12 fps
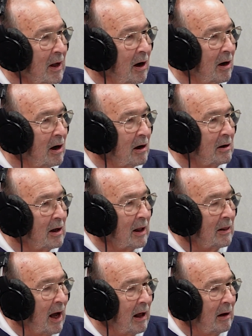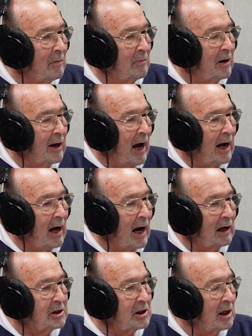Uh, uh, but I,
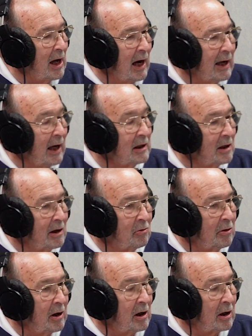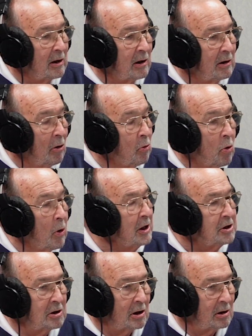I see I got the no
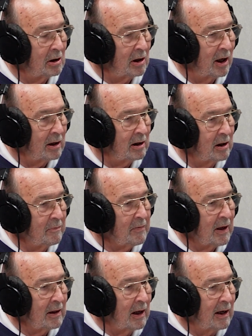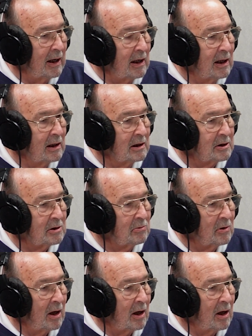question that that he is